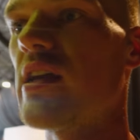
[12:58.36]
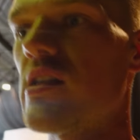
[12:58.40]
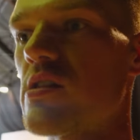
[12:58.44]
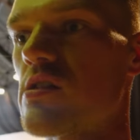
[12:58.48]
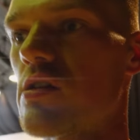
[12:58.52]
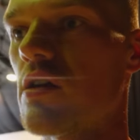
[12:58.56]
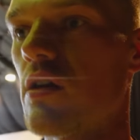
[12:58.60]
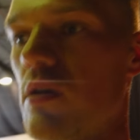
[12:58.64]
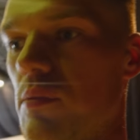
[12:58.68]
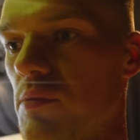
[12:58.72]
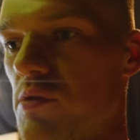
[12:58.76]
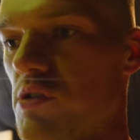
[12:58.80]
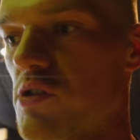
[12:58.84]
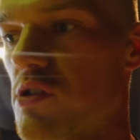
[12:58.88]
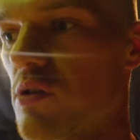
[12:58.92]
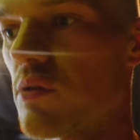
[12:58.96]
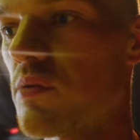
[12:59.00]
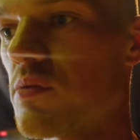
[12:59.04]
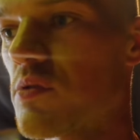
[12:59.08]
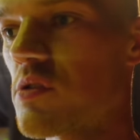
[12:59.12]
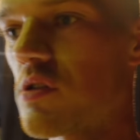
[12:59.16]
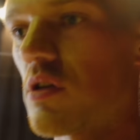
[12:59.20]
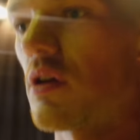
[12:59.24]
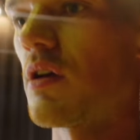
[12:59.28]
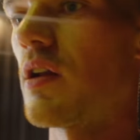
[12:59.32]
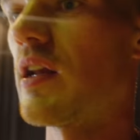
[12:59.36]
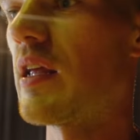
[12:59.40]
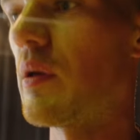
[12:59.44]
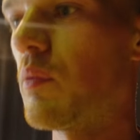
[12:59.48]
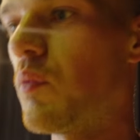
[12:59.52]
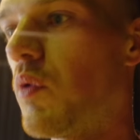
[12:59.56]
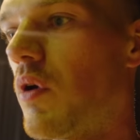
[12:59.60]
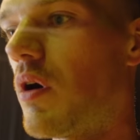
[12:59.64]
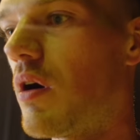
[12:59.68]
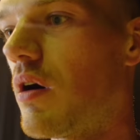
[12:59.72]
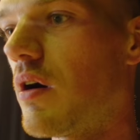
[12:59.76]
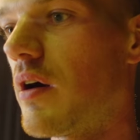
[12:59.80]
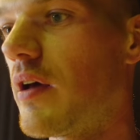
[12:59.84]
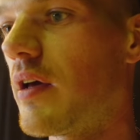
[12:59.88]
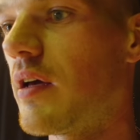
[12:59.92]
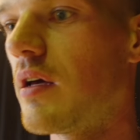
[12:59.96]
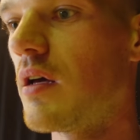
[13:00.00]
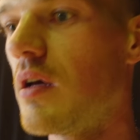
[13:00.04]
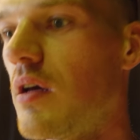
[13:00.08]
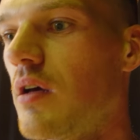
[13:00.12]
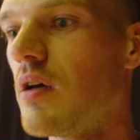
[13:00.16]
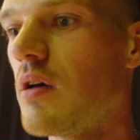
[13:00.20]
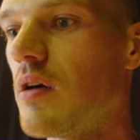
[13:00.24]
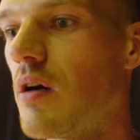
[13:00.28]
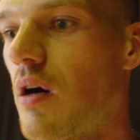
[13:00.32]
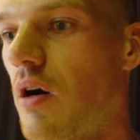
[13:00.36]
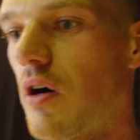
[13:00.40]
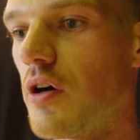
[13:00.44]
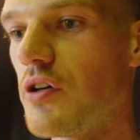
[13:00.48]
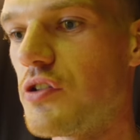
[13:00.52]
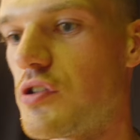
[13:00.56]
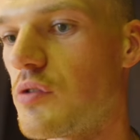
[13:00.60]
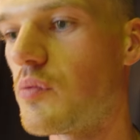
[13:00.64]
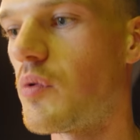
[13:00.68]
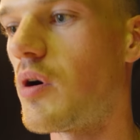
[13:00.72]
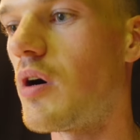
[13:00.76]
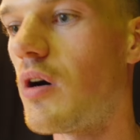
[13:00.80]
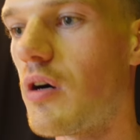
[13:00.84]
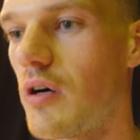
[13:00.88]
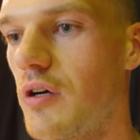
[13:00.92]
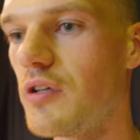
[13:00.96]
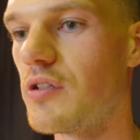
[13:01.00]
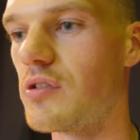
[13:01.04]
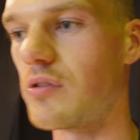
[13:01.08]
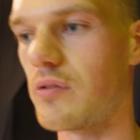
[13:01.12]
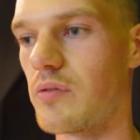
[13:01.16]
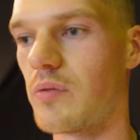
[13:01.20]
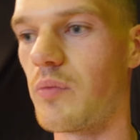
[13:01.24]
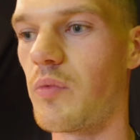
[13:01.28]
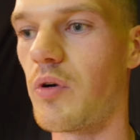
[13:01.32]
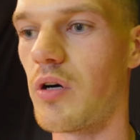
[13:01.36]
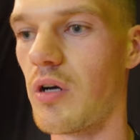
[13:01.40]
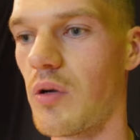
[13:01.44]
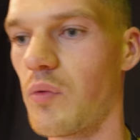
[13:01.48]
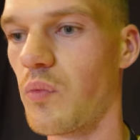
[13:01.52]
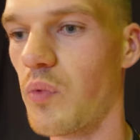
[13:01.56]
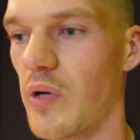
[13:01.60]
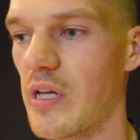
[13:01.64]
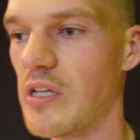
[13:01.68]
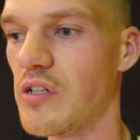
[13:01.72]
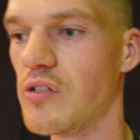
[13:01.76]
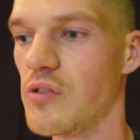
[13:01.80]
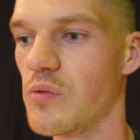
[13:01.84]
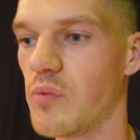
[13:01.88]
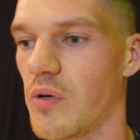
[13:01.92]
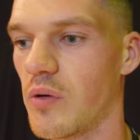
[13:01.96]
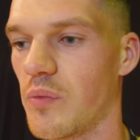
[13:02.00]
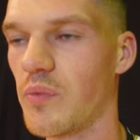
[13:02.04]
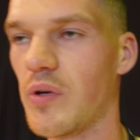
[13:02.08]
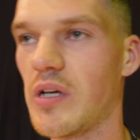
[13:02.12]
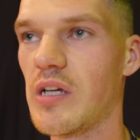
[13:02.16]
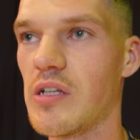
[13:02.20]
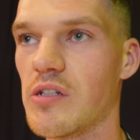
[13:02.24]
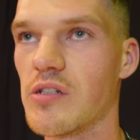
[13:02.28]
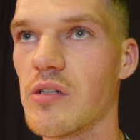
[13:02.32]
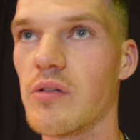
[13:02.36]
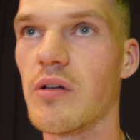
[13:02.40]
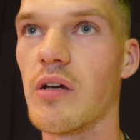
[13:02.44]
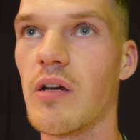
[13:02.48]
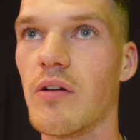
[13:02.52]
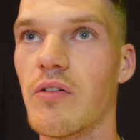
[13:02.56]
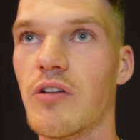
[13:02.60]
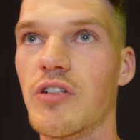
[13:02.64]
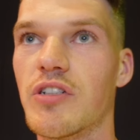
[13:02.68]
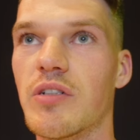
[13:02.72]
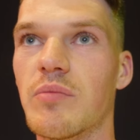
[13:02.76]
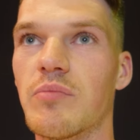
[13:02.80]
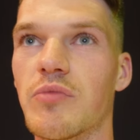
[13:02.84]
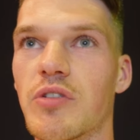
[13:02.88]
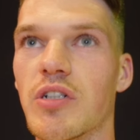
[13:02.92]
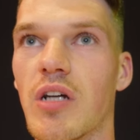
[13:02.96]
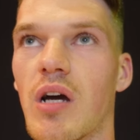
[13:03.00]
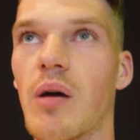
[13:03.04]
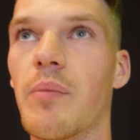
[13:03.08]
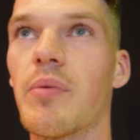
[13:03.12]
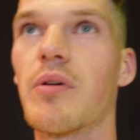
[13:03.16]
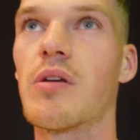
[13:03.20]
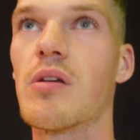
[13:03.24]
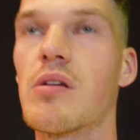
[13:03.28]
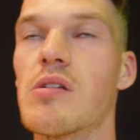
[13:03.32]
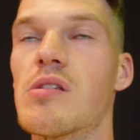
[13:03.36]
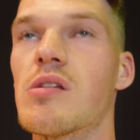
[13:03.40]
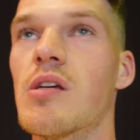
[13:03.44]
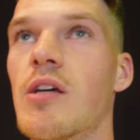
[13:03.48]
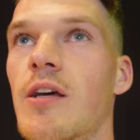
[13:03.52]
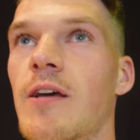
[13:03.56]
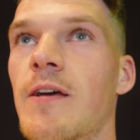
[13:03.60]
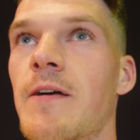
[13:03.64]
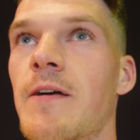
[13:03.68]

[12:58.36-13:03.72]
hits home as to certainly why I do what I do and why we do what we do here at Gymshark, because